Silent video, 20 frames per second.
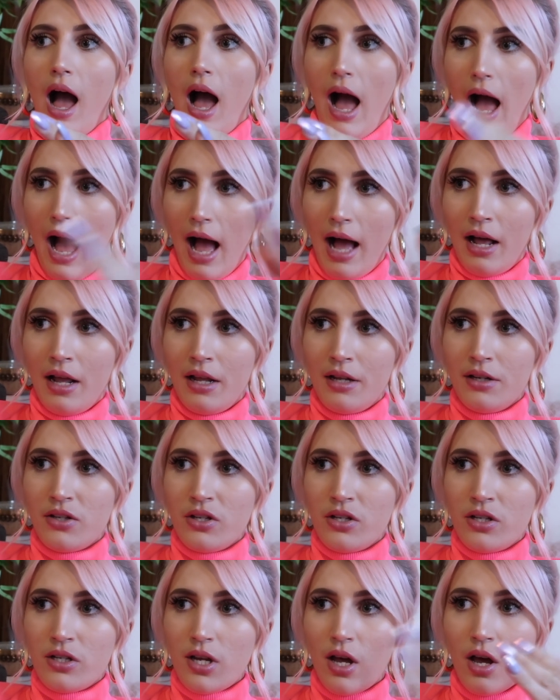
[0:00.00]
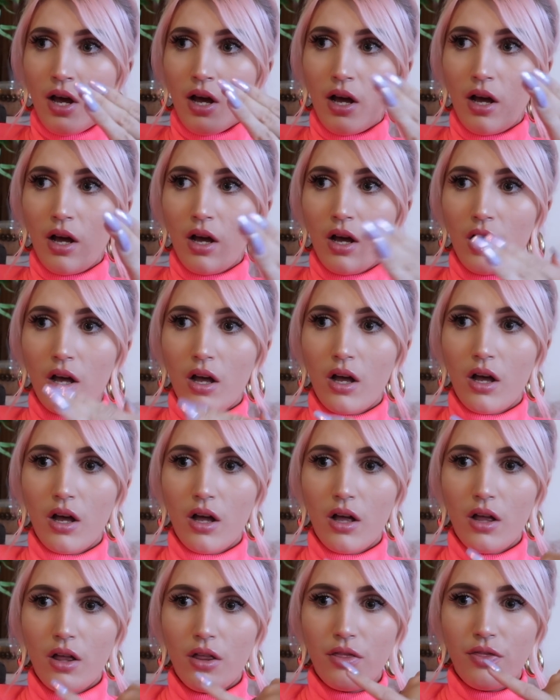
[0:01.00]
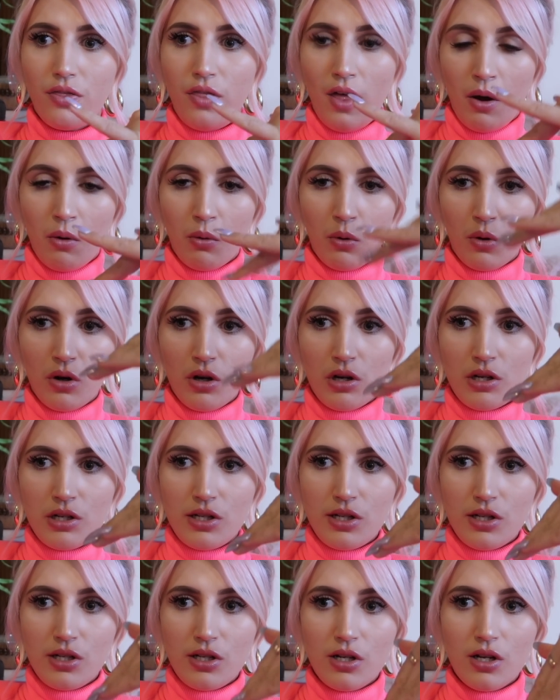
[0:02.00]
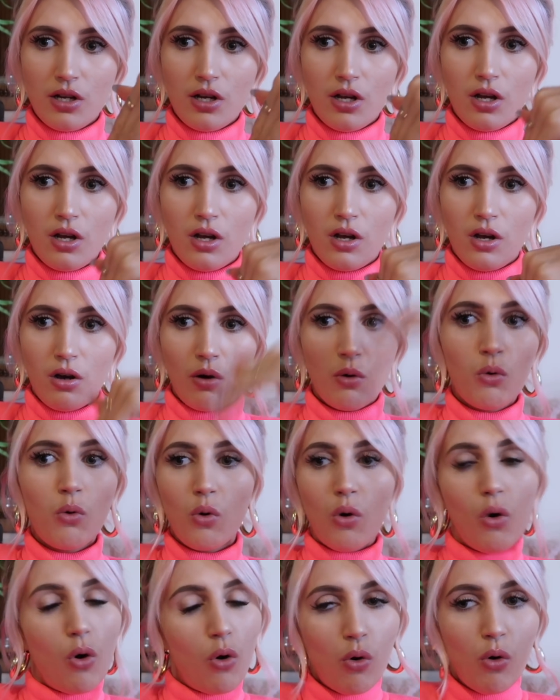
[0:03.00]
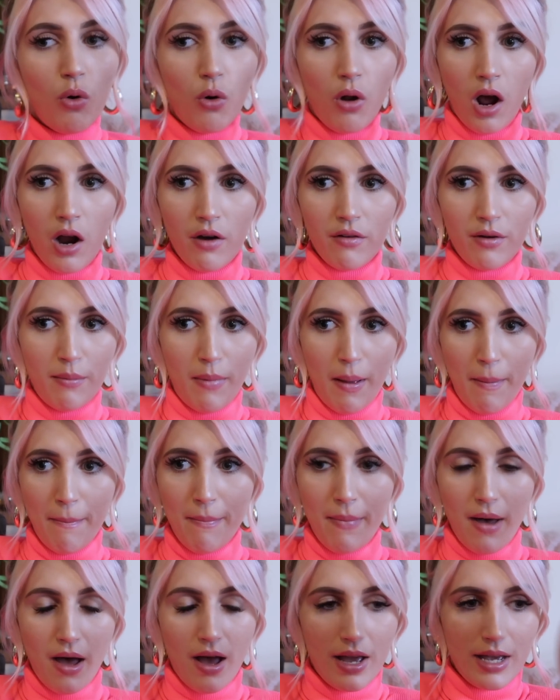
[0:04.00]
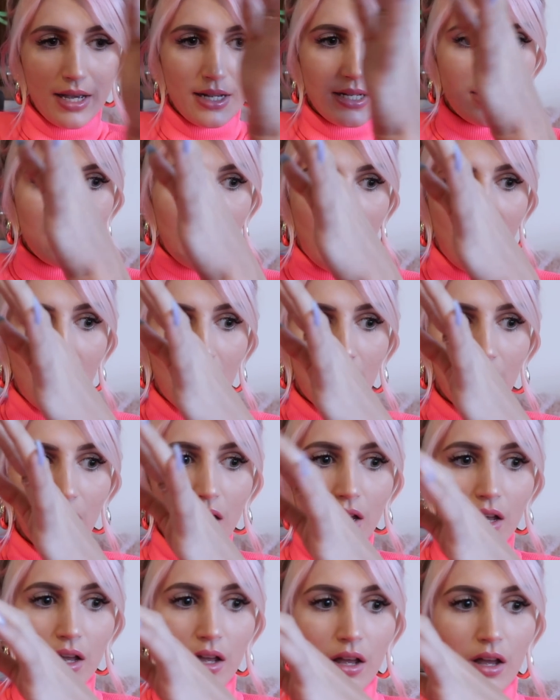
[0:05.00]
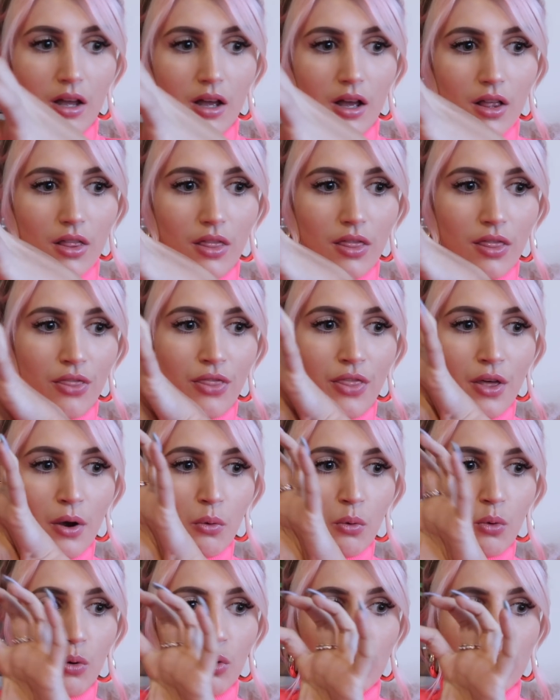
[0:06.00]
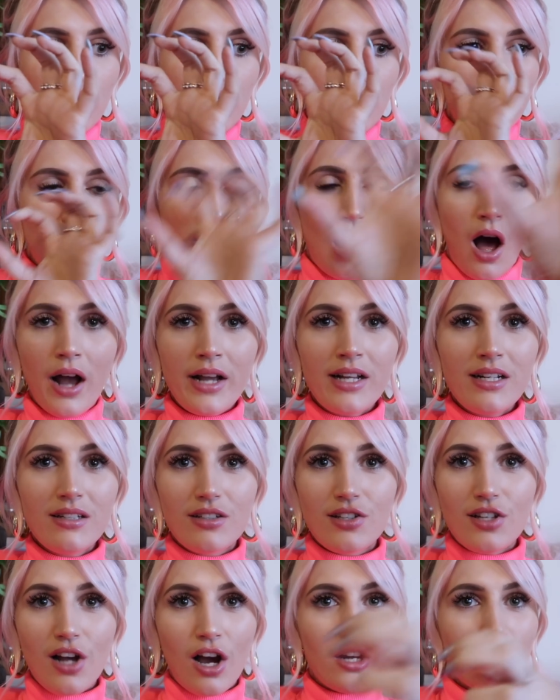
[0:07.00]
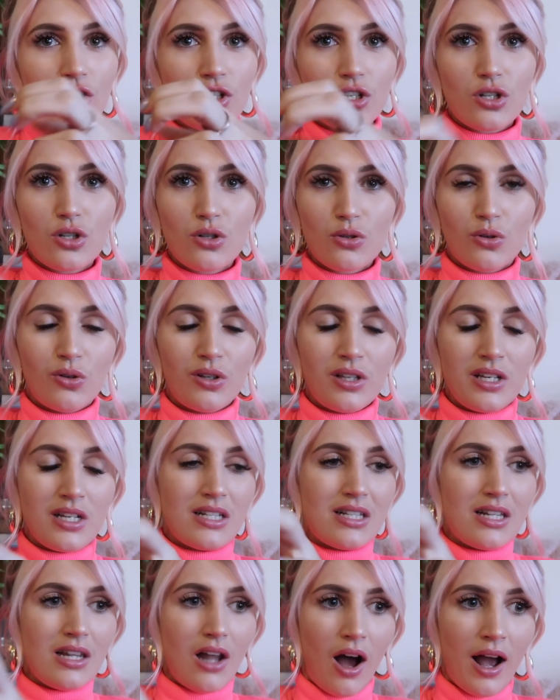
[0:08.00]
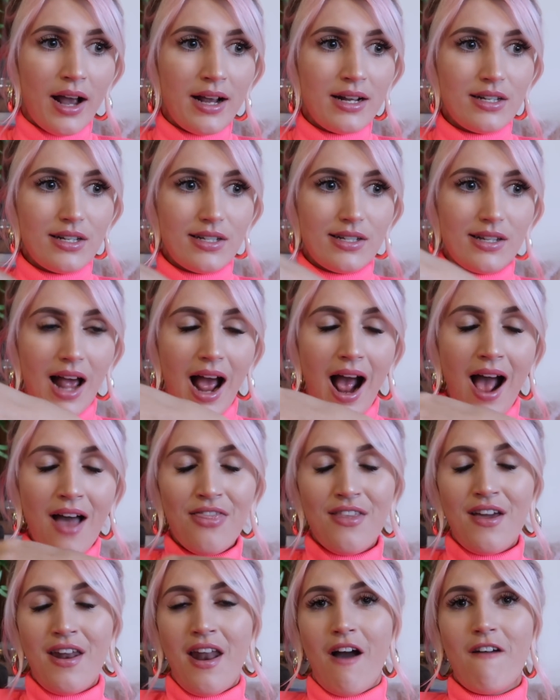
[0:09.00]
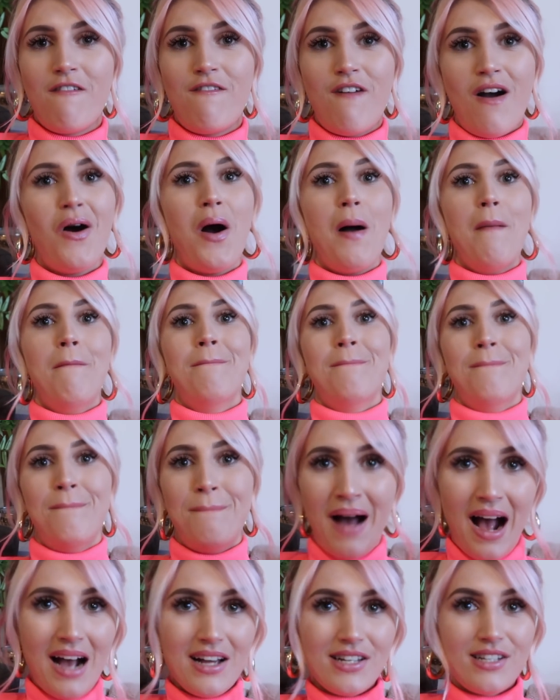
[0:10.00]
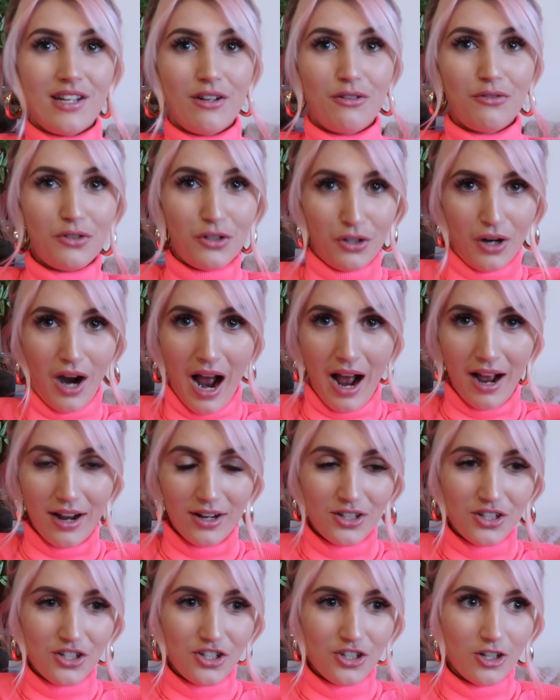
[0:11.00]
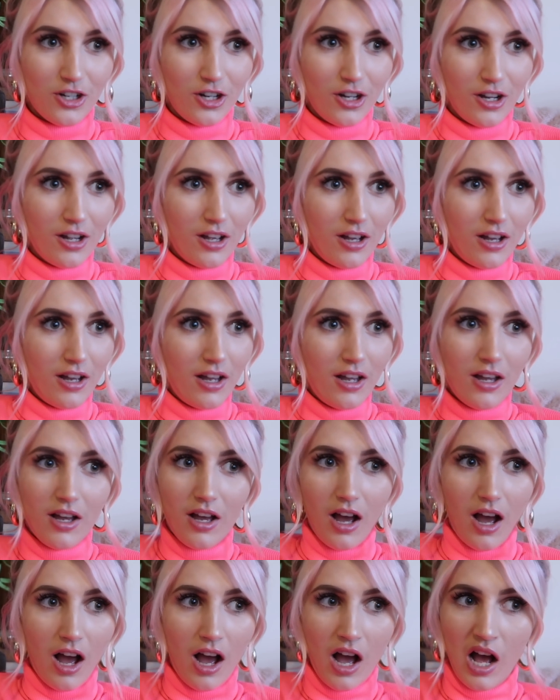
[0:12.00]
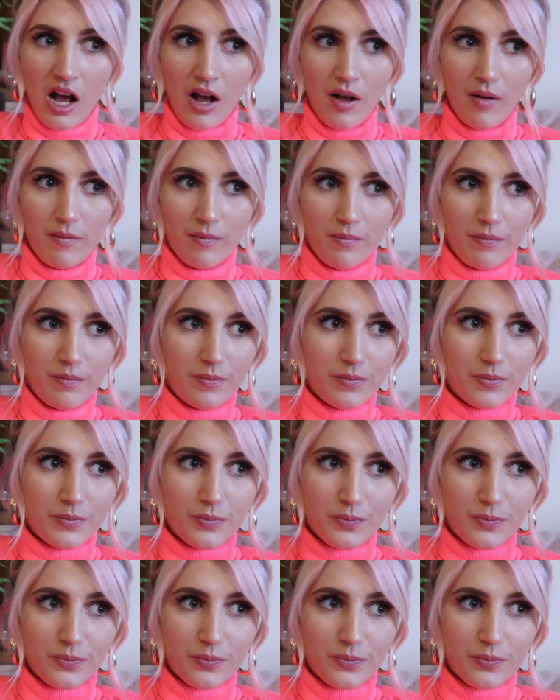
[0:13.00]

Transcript: and there was all I remember is that there was lights. I just saw these lights and then I felt a massive crash. So